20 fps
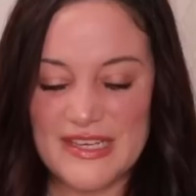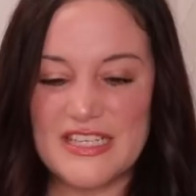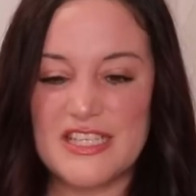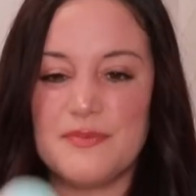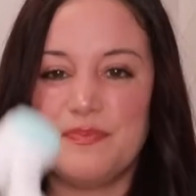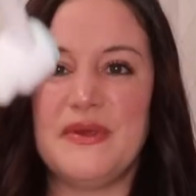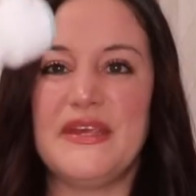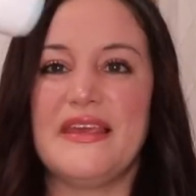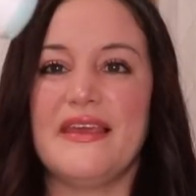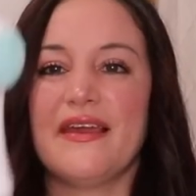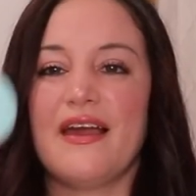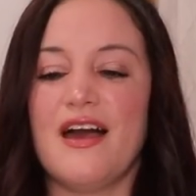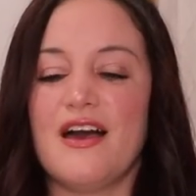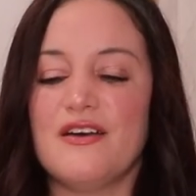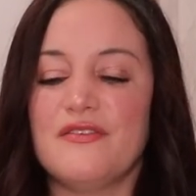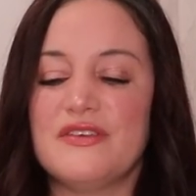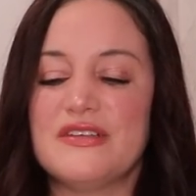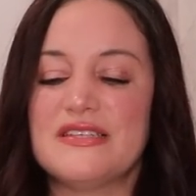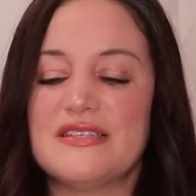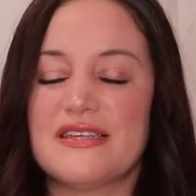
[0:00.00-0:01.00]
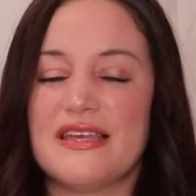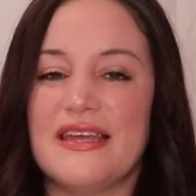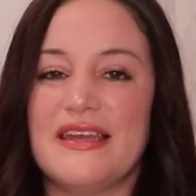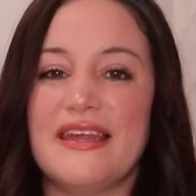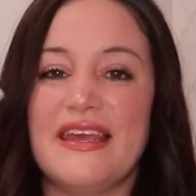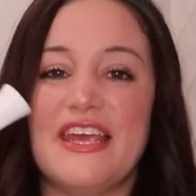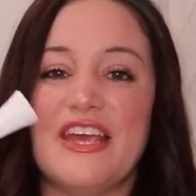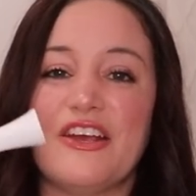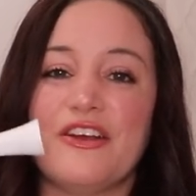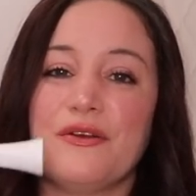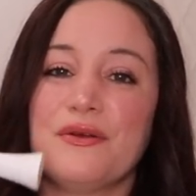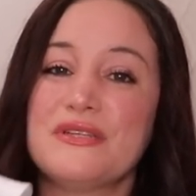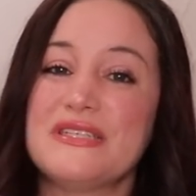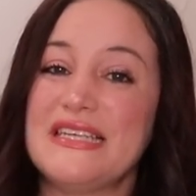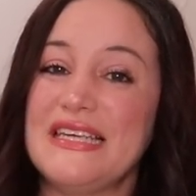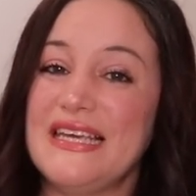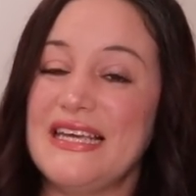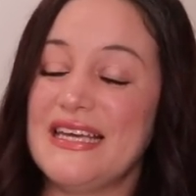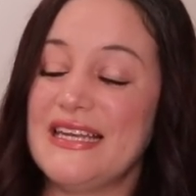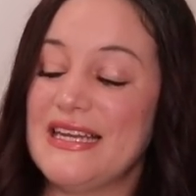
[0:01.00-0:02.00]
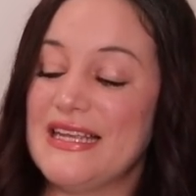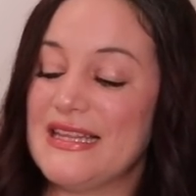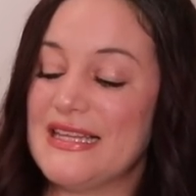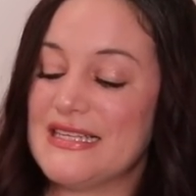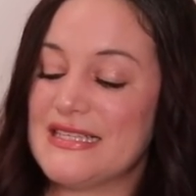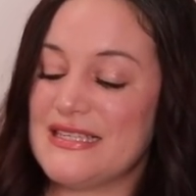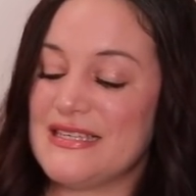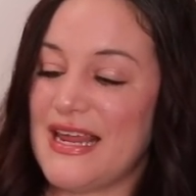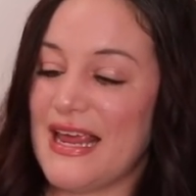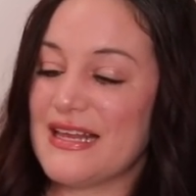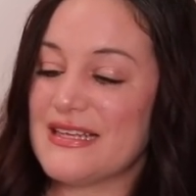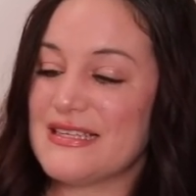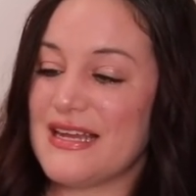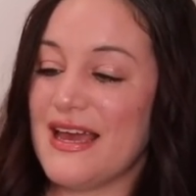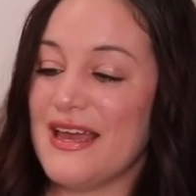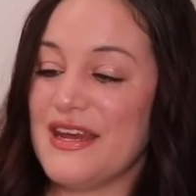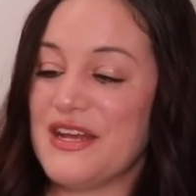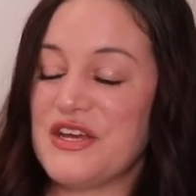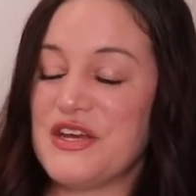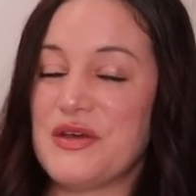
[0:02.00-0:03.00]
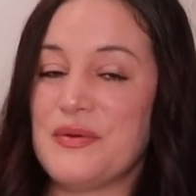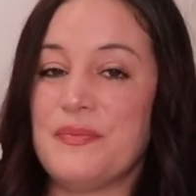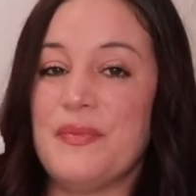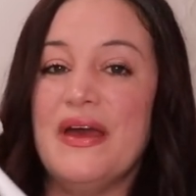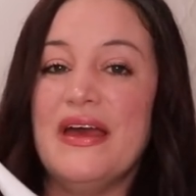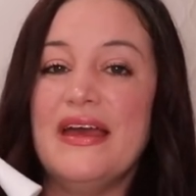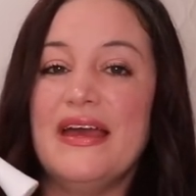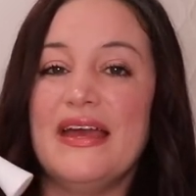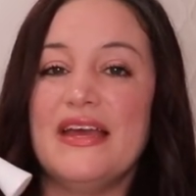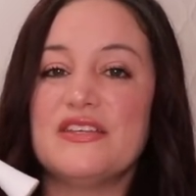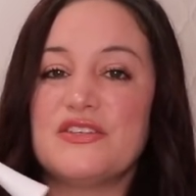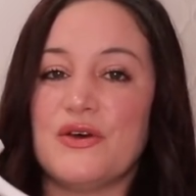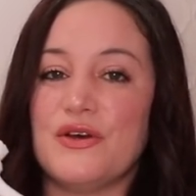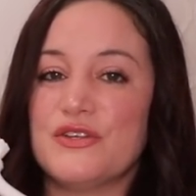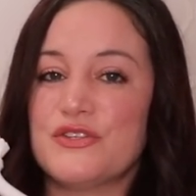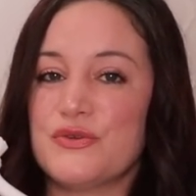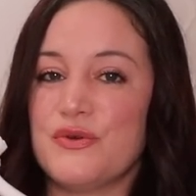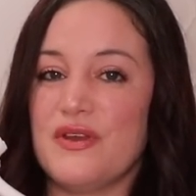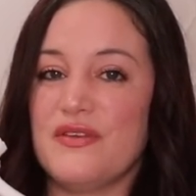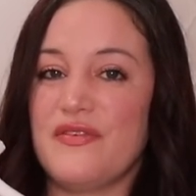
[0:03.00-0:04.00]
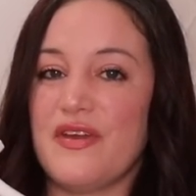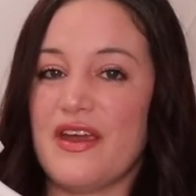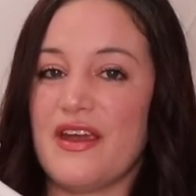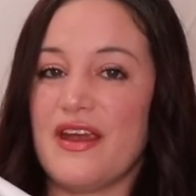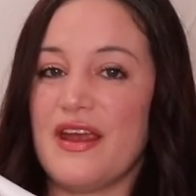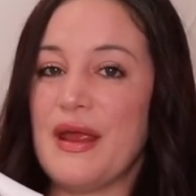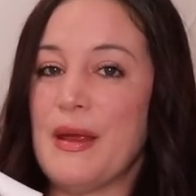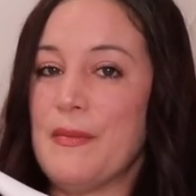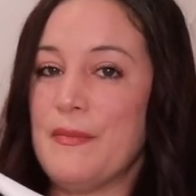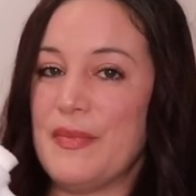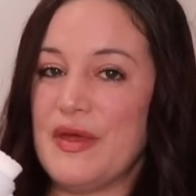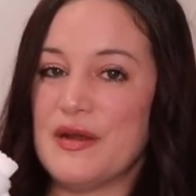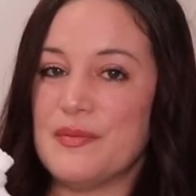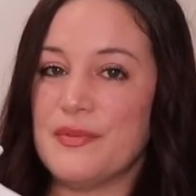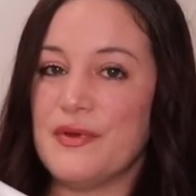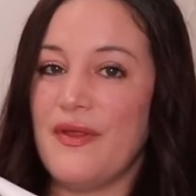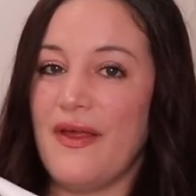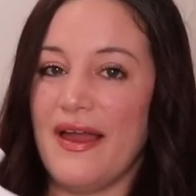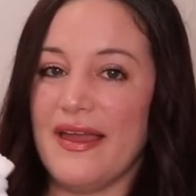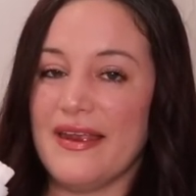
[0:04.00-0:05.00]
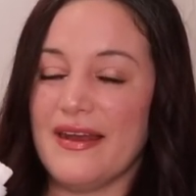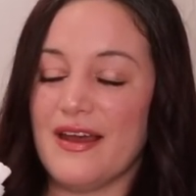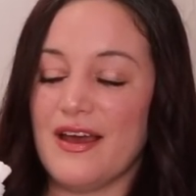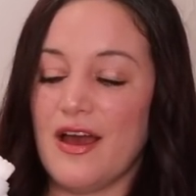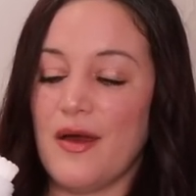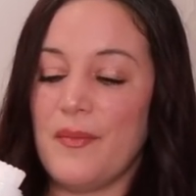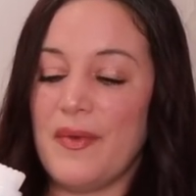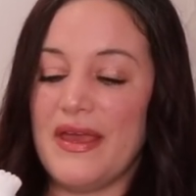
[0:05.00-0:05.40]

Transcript: Speaking of skincare routine, this next item is also a very minimal item.